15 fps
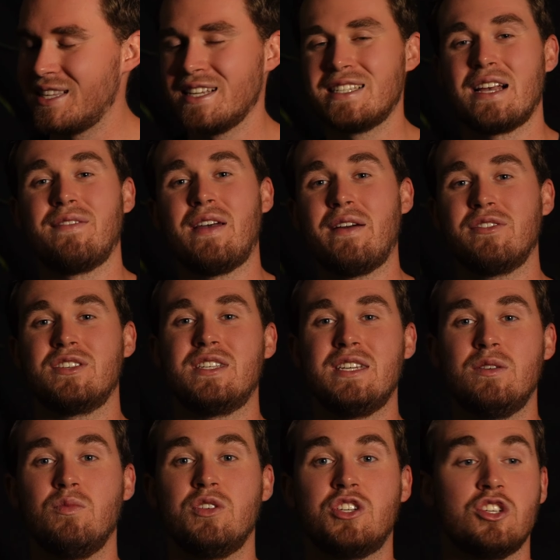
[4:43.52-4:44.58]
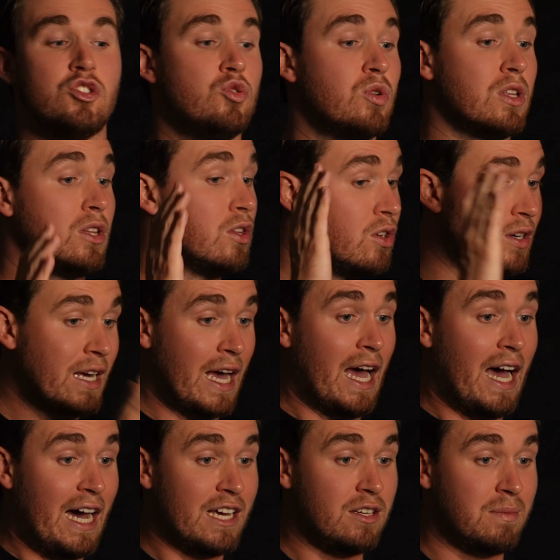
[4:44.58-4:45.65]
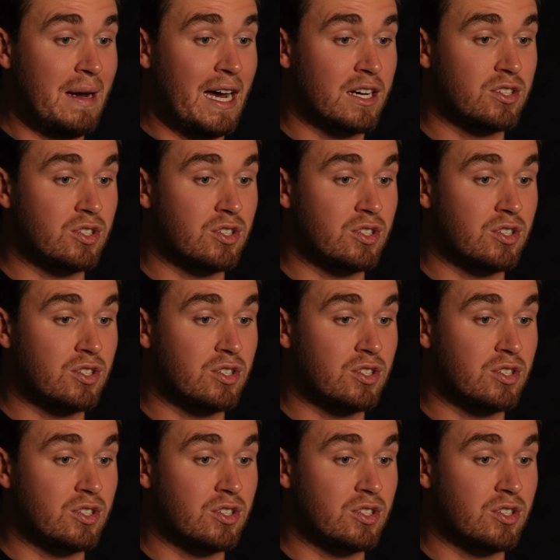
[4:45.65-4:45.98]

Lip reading: things I've ever seen, which is you can look at your Mac